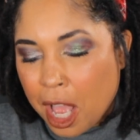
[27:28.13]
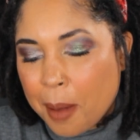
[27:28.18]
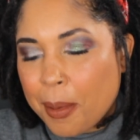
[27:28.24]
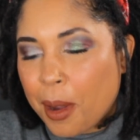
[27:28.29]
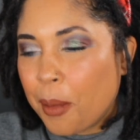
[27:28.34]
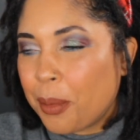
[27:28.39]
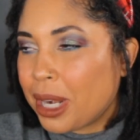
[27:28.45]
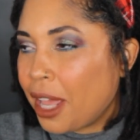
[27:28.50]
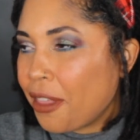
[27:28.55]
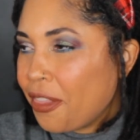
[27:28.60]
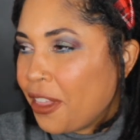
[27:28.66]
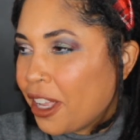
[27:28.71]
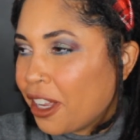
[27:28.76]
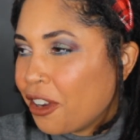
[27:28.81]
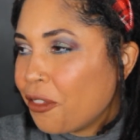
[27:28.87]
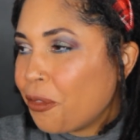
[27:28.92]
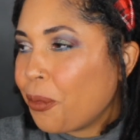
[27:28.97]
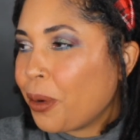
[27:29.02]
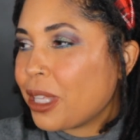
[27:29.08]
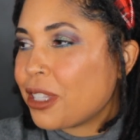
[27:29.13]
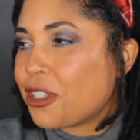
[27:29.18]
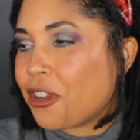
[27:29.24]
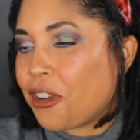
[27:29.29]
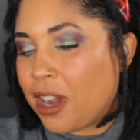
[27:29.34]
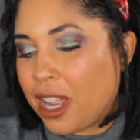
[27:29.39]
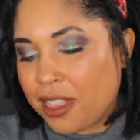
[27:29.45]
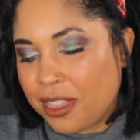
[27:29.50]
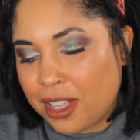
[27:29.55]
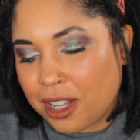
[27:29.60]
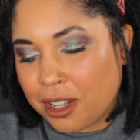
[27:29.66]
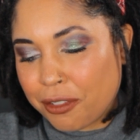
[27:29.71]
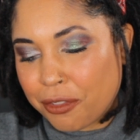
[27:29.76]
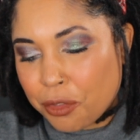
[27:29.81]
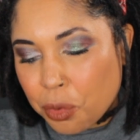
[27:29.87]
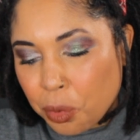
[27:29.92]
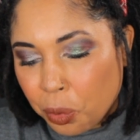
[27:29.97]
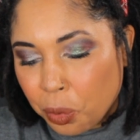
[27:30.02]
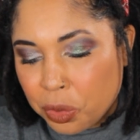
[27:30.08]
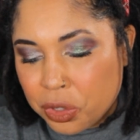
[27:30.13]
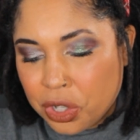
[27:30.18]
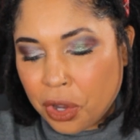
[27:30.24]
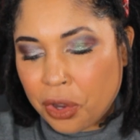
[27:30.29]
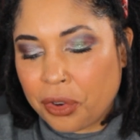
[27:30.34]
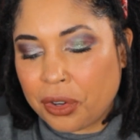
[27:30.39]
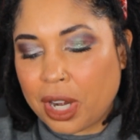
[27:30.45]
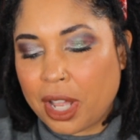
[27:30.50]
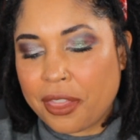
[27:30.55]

but when I think of winter, I think of cool tone.